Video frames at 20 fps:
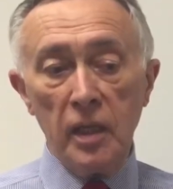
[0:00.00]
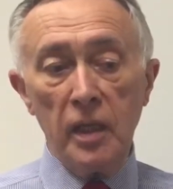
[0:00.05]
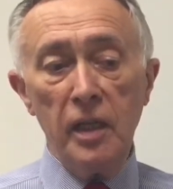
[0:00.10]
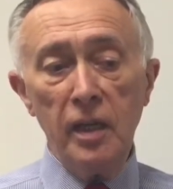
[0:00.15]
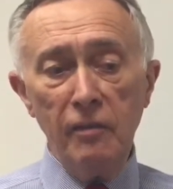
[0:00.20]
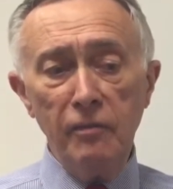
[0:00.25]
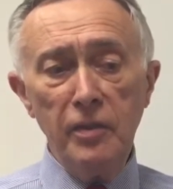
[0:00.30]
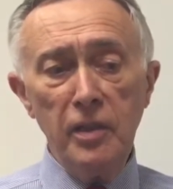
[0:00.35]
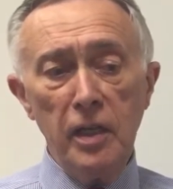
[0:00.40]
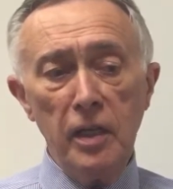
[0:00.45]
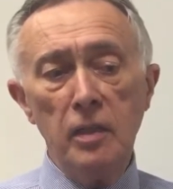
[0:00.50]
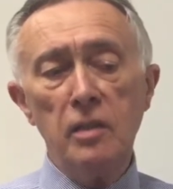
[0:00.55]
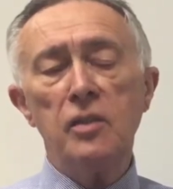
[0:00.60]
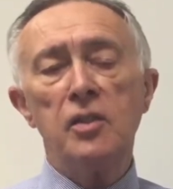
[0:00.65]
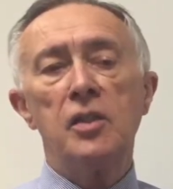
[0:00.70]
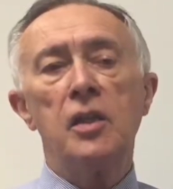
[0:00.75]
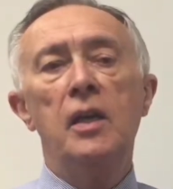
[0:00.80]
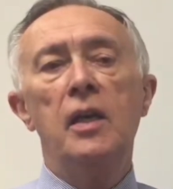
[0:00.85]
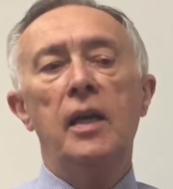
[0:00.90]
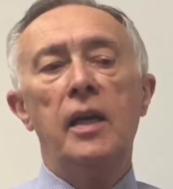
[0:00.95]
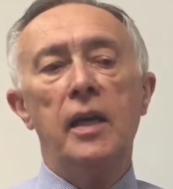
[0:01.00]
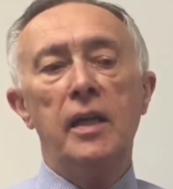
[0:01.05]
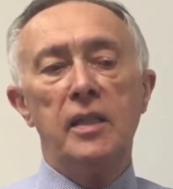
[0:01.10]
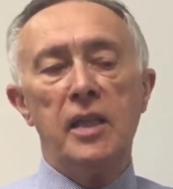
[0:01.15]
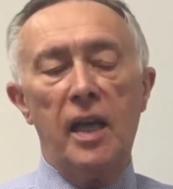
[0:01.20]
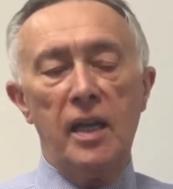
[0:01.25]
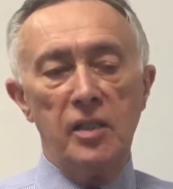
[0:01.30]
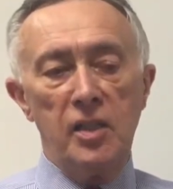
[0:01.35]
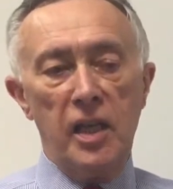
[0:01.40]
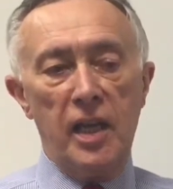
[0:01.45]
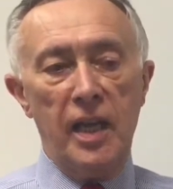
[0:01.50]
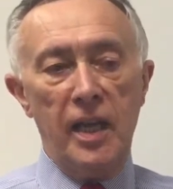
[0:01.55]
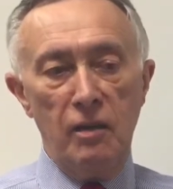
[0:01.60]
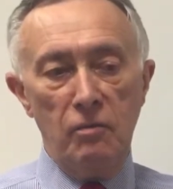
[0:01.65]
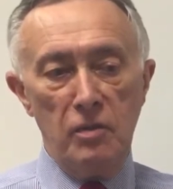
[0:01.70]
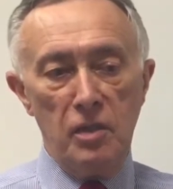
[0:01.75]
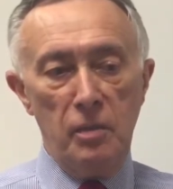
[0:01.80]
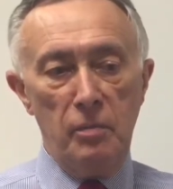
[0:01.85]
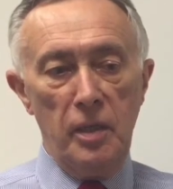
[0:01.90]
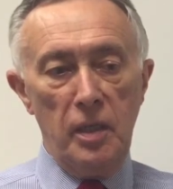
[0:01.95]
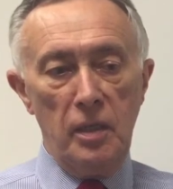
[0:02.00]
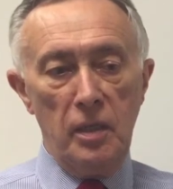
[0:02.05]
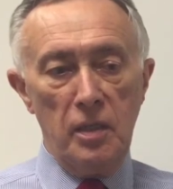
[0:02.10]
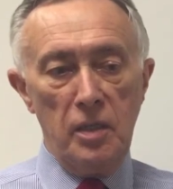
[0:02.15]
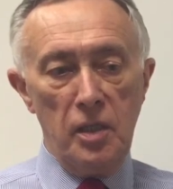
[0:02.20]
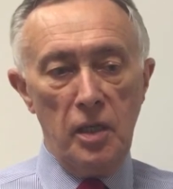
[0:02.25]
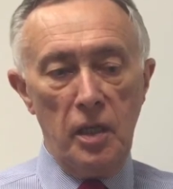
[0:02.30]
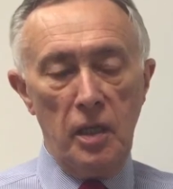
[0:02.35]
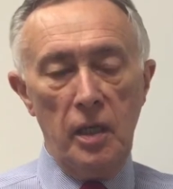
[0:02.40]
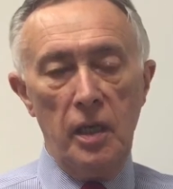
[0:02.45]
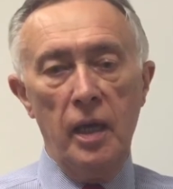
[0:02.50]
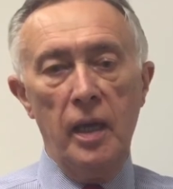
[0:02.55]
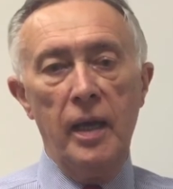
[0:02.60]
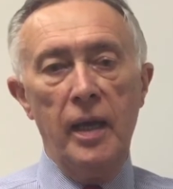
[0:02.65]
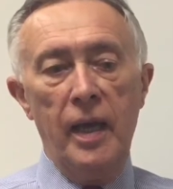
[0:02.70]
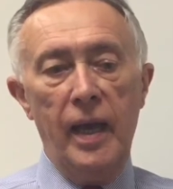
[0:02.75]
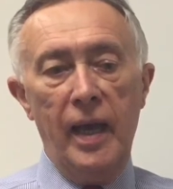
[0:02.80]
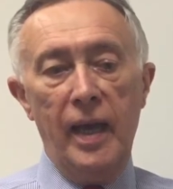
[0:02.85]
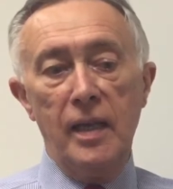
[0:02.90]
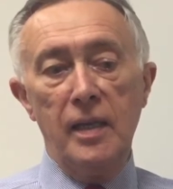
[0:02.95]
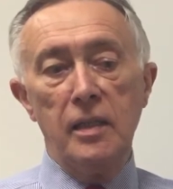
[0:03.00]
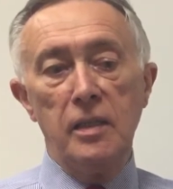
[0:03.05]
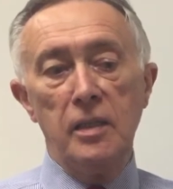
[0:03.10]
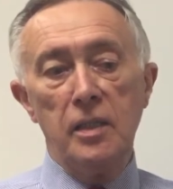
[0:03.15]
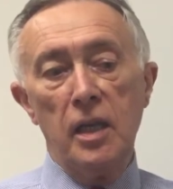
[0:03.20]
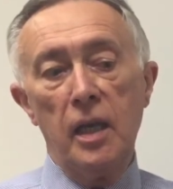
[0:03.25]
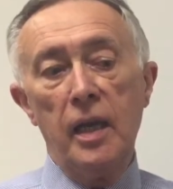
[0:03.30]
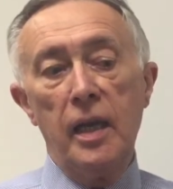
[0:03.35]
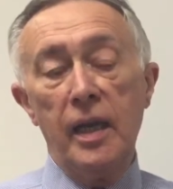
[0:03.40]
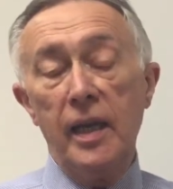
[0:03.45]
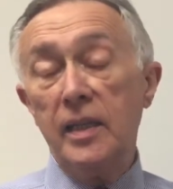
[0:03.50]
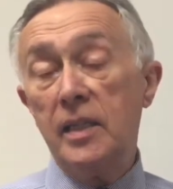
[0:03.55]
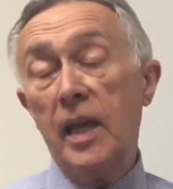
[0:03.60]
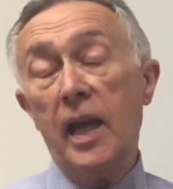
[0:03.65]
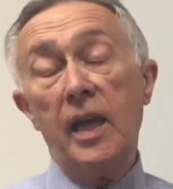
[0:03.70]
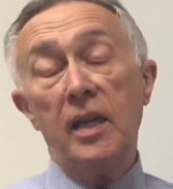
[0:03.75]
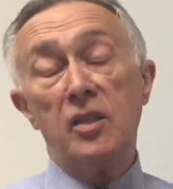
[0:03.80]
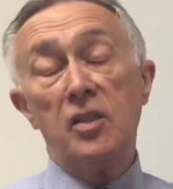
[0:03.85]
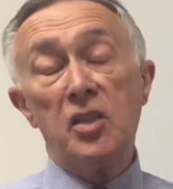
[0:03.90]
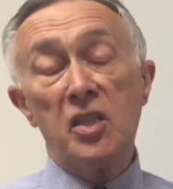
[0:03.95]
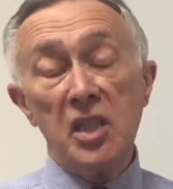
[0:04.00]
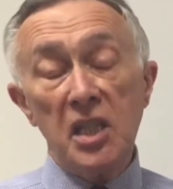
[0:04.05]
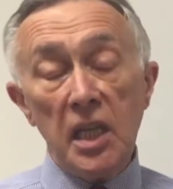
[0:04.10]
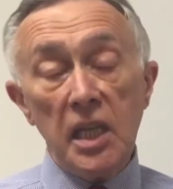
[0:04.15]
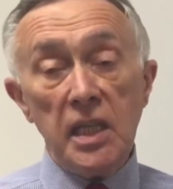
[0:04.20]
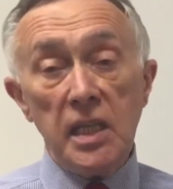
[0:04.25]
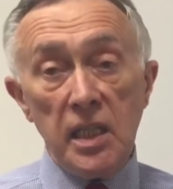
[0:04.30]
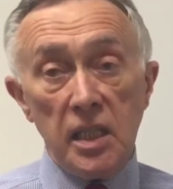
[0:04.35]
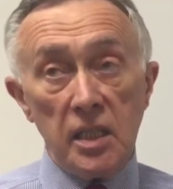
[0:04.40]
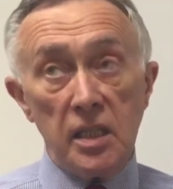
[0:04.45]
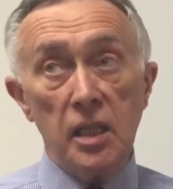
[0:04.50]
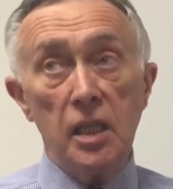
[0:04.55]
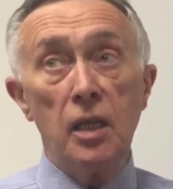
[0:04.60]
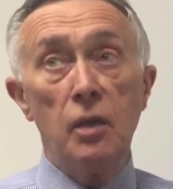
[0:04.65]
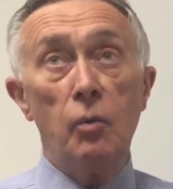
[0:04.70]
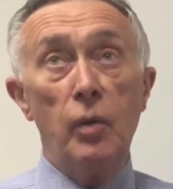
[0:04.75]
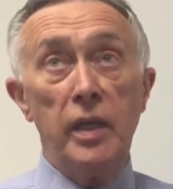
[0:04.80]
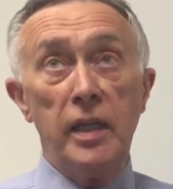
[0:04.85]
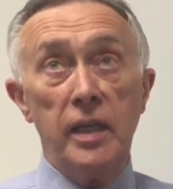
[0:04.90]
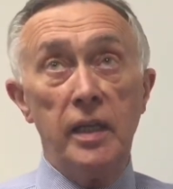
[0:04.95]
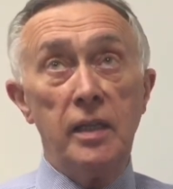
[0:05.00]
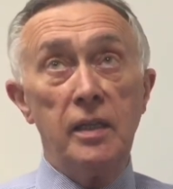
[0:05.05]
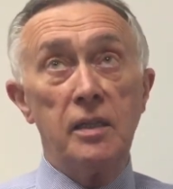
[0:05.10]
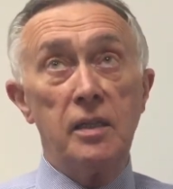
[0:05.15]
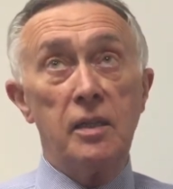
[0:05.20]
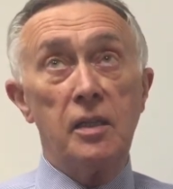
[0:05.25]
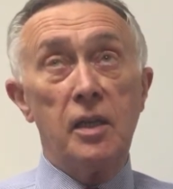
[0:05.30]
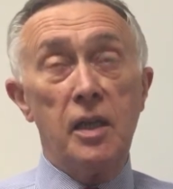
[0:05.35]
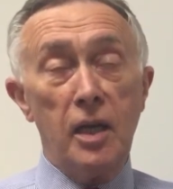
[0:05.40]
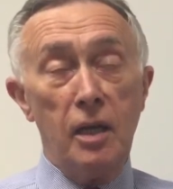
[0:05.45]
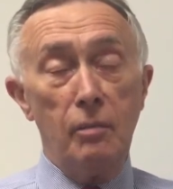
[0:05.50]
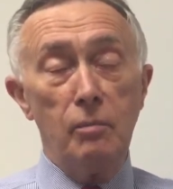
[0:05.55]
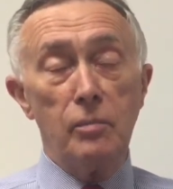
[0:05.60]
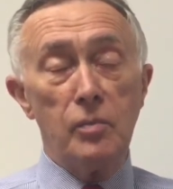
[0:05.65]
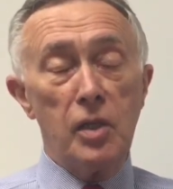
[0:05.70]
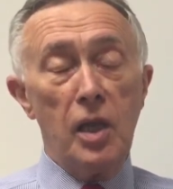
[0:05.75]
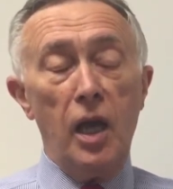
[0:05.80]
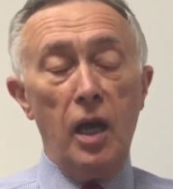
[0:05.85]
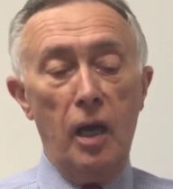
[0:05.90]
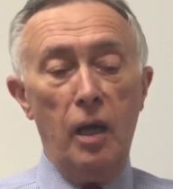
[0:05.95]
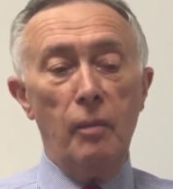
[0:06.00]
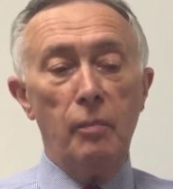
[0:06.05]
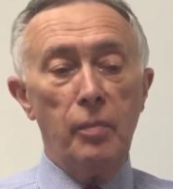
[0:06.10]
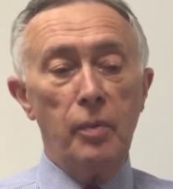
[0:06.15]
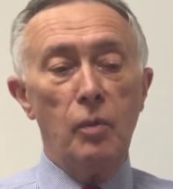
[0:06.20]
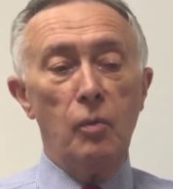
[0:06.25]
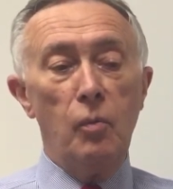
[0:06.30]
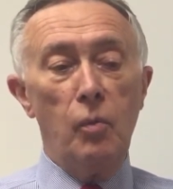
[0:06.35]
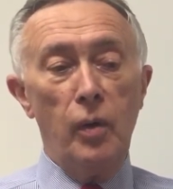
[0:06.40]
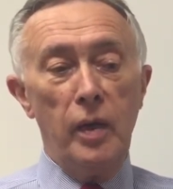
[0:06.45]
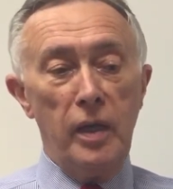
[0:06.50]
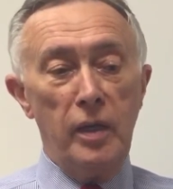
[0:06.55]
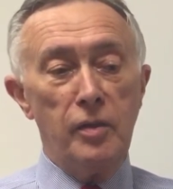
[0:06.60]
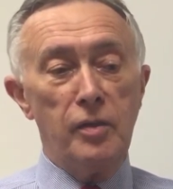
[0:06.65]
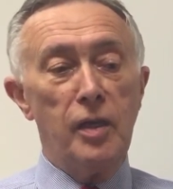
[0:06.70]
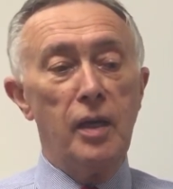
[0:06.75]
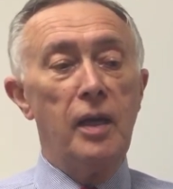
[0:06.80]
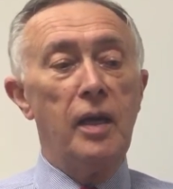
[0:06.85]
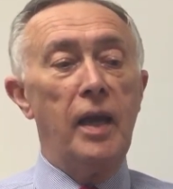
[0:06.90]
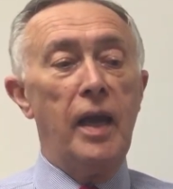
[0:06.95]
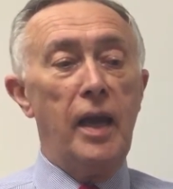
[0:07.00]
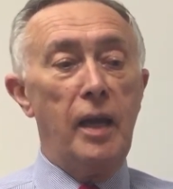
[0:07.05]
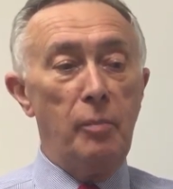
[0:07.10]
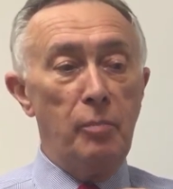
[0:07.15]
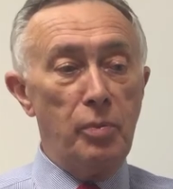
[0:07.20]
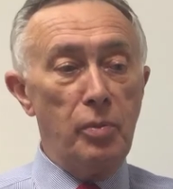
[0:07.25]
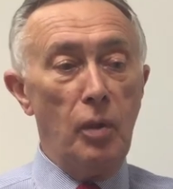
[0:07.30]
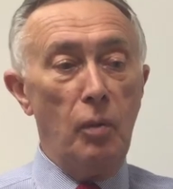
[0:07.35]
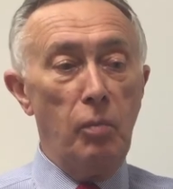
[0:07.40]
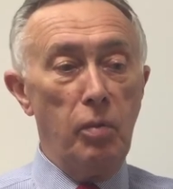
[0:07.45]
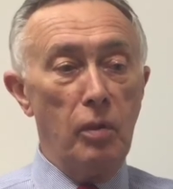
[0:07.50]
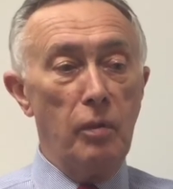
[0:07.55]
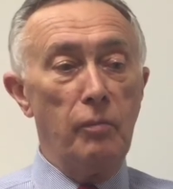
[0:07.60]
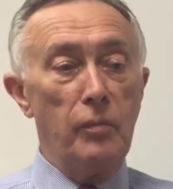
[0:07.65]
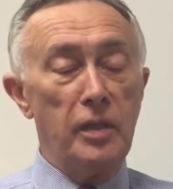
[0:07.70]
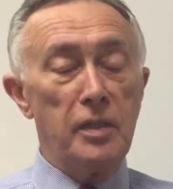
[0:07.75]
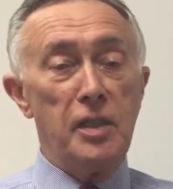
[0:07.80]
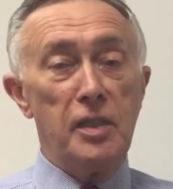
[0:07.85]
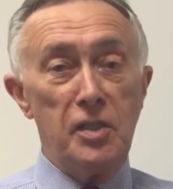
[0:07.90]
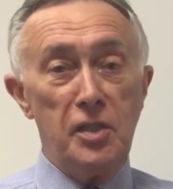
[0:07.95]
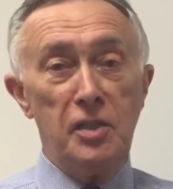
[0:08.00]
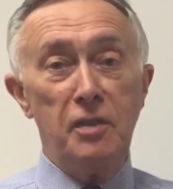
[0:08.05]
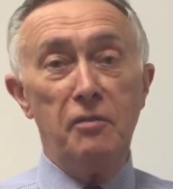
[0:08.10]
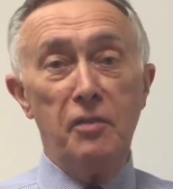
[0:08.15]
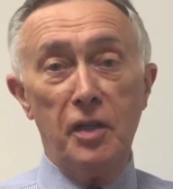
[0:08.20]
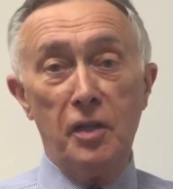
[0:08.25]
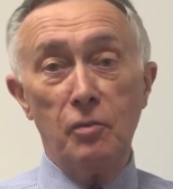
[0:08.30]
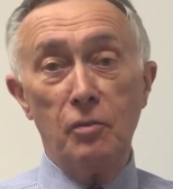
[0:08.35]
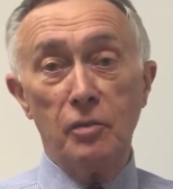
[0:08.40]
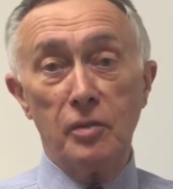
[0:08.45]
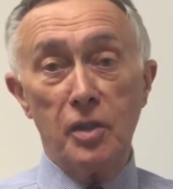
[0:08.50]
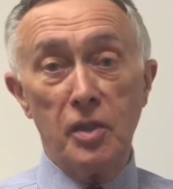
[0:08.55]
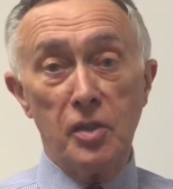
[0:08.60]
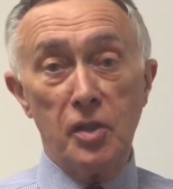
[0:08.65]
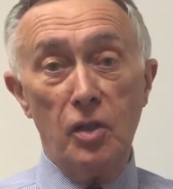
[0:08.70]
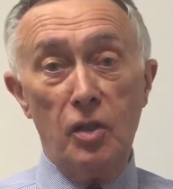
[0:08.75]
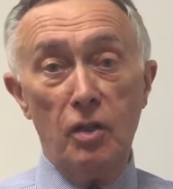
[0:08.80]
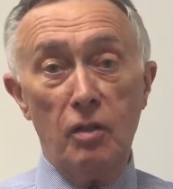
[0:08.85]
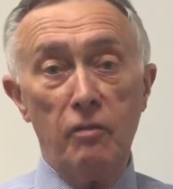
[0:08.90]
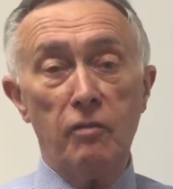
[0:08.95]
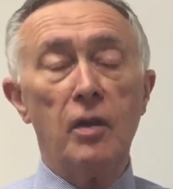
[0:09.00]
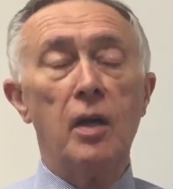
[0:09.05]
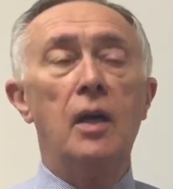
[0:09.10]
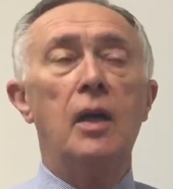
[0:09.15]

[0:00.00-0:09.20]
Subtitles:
governance, it has accountability, and it has teeth when it comes up with a problem that is difficult to solve.